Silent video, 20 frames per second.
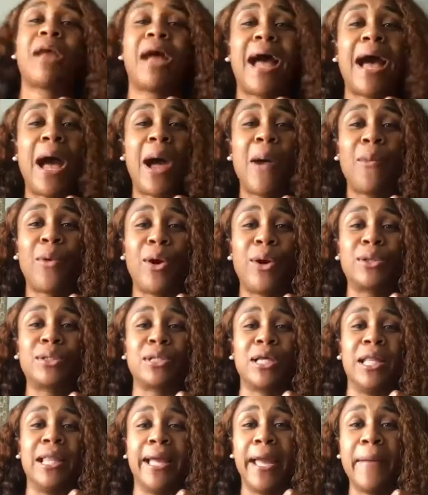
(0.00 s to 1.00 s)
I
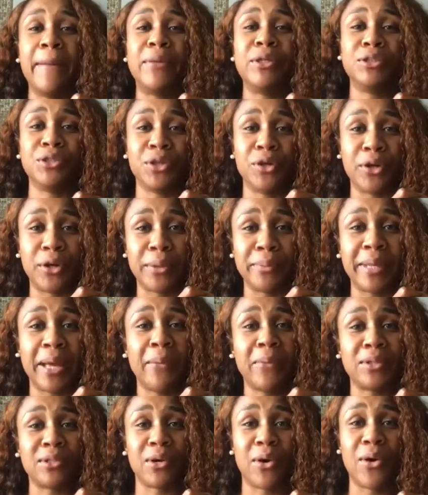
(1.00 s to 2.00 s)
worked a labor job.
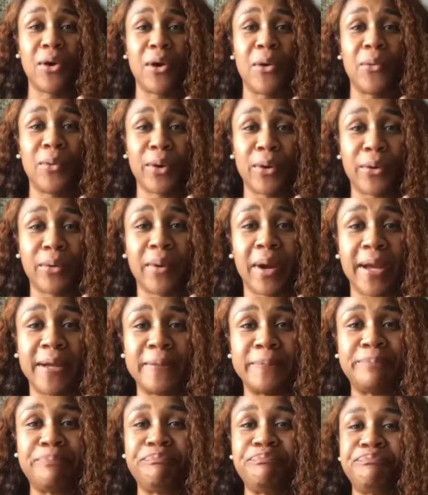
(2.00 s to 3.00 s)
That was hard work,
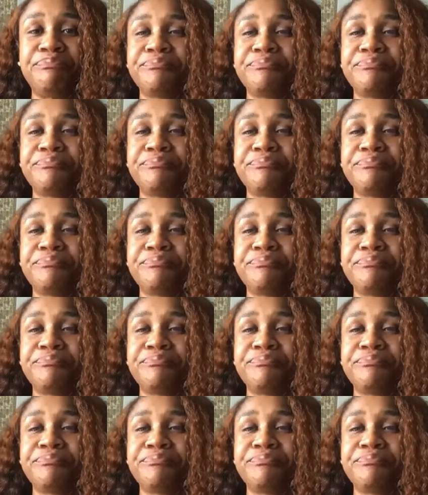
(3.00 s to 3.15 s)
right?